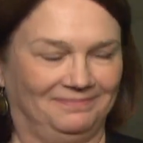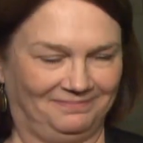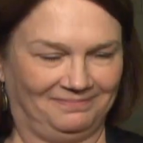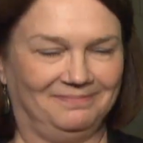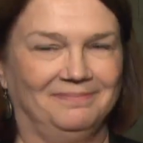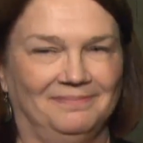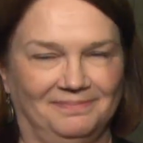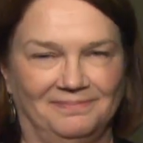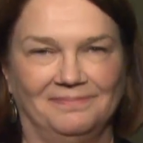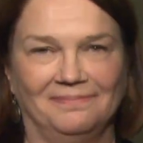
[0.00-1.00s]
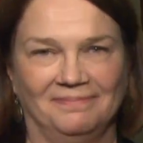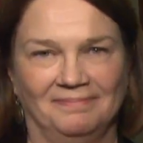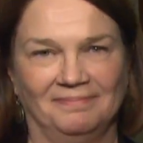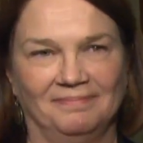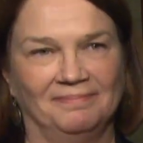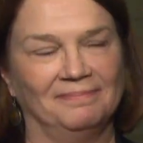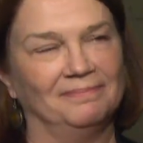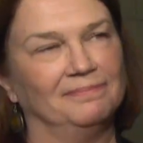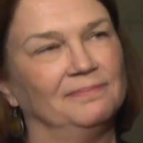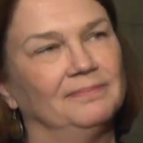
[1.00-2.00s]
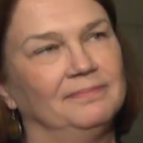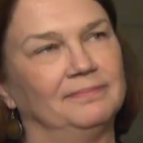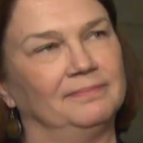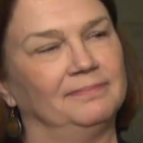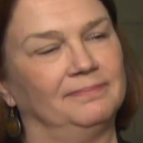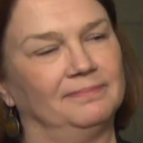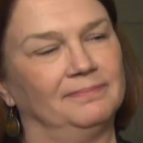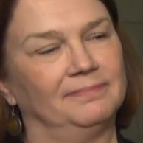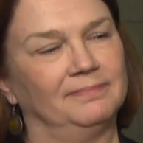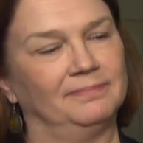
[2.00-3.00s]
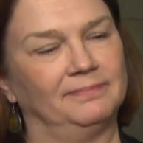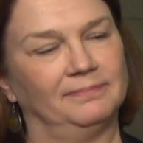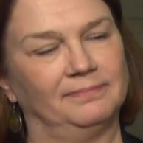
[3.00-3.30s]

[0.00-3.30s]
This person isn't speaking.